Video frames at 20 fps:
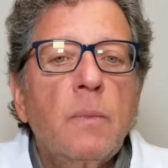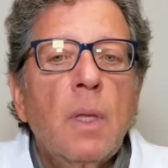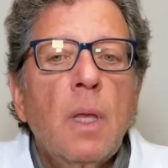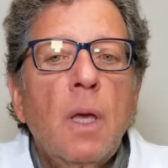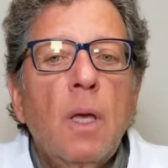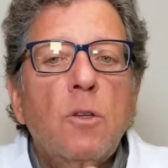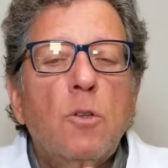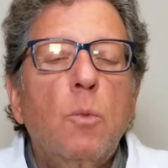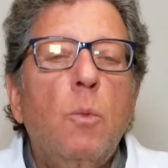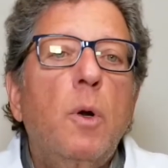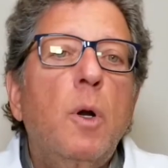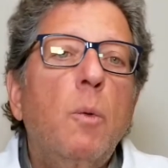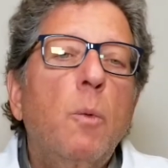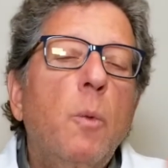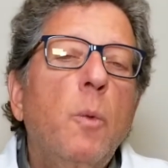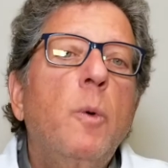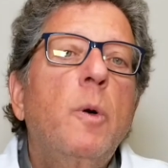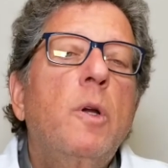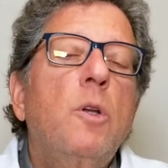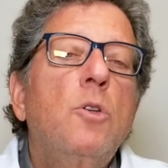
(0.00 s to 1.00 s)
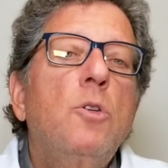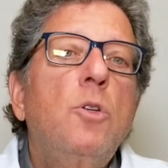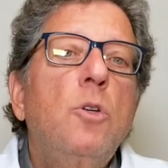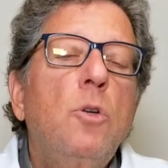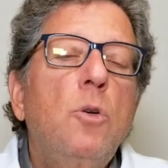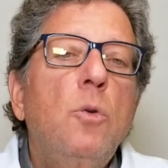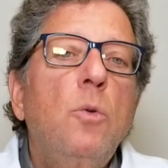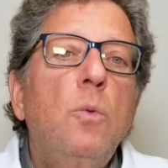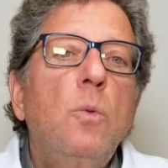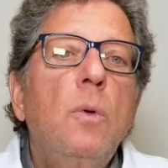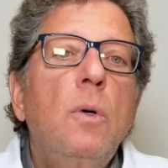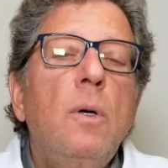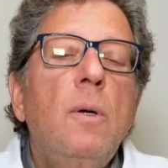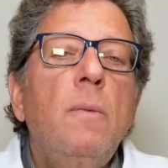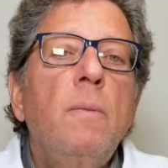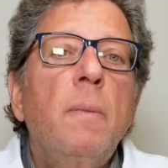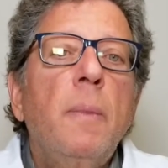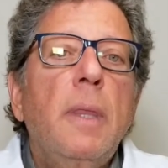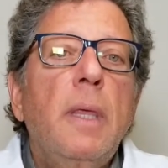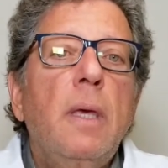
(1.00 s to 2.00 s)
So what we want to do
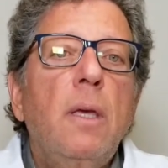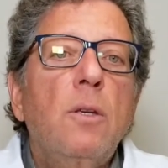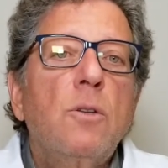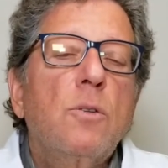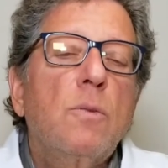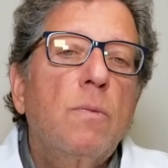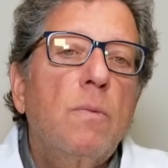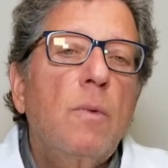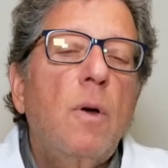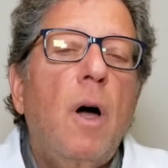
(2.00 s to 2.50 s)
is,